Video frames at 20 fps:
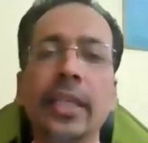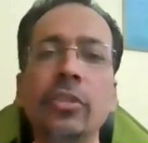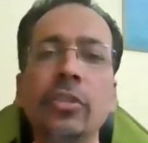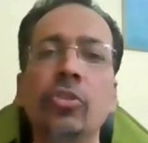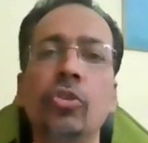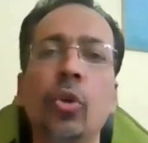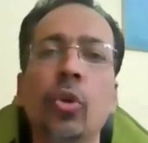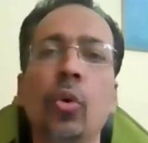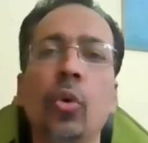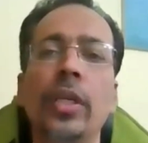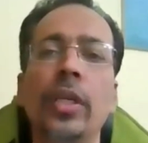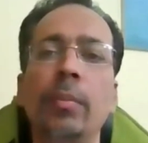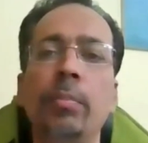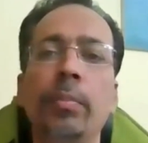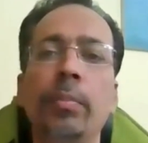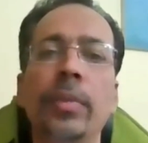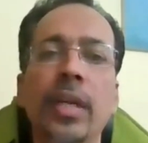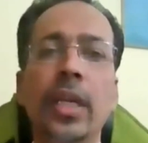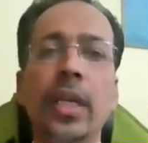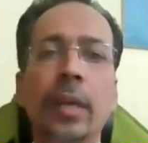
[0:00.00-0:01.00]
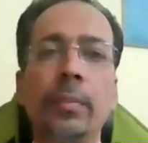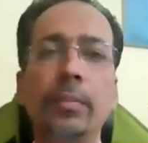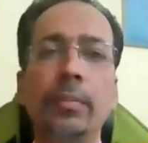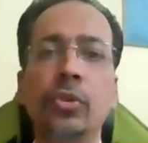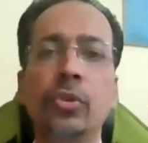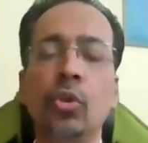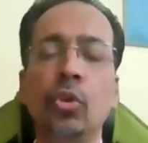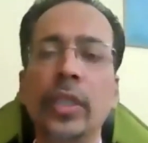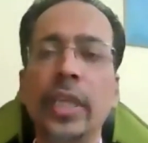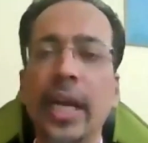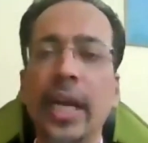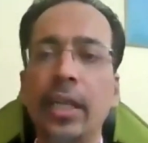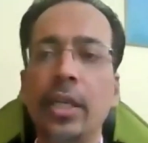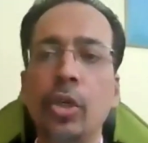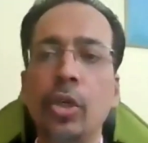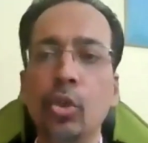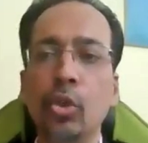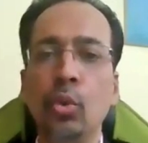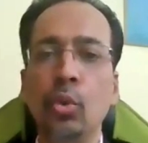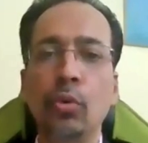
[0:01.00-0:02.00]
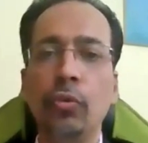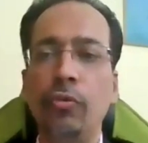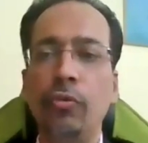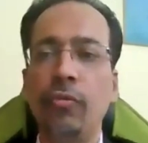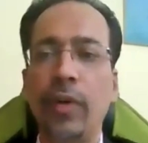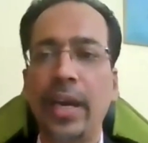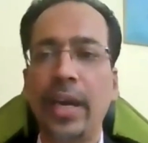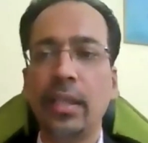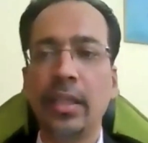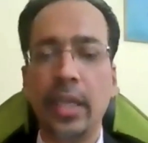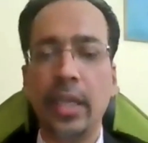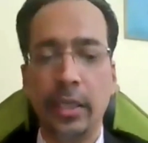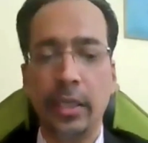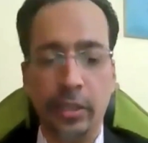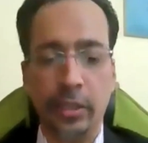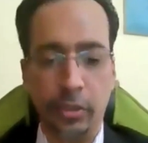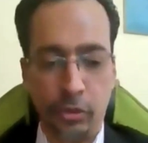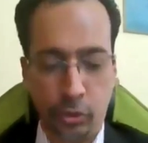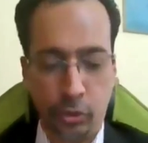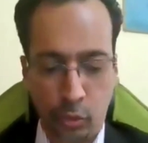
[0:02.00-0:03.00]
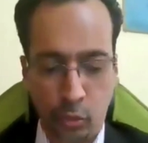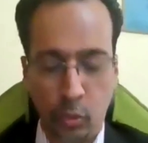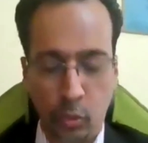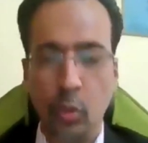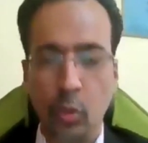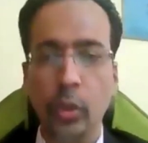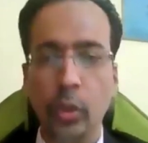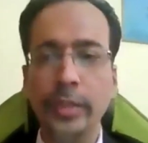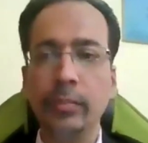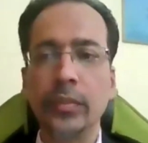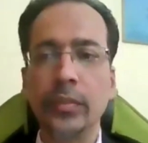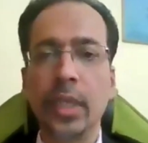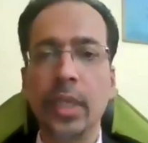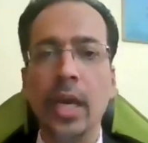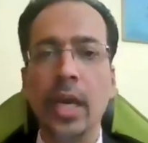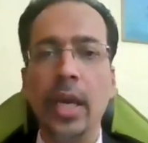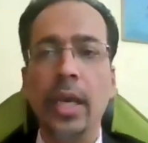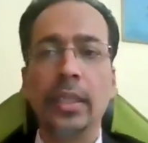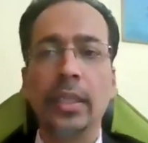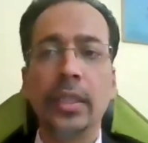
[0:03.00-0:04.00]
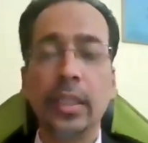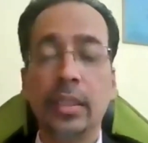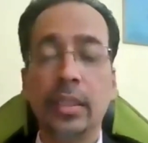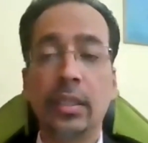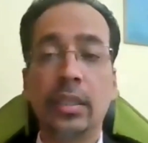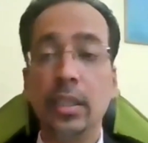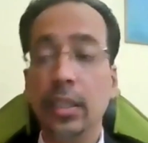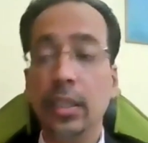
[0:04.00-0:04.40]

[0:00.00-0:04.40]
and then slowly build up so that you find that it is going. The